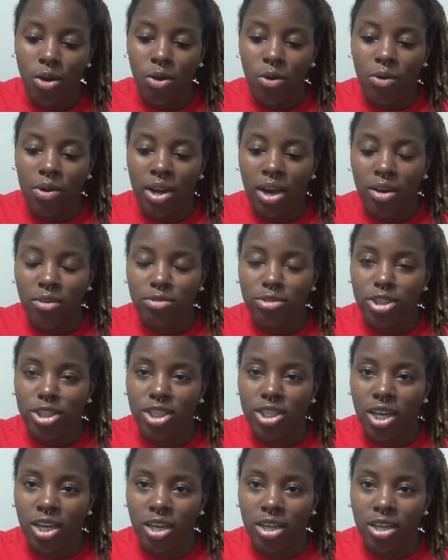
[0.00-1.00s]
when I was
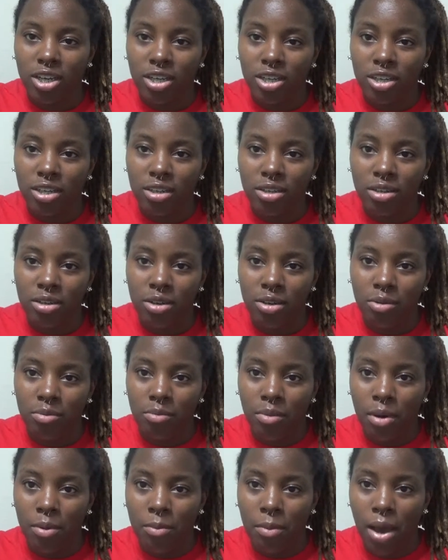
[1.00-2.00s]
younger.
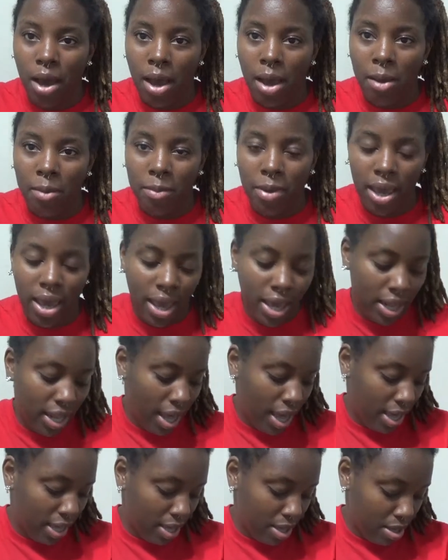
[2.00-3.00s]
My mom had
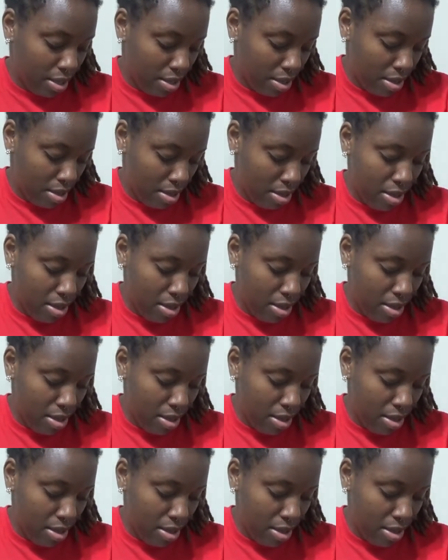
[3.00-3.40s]
like a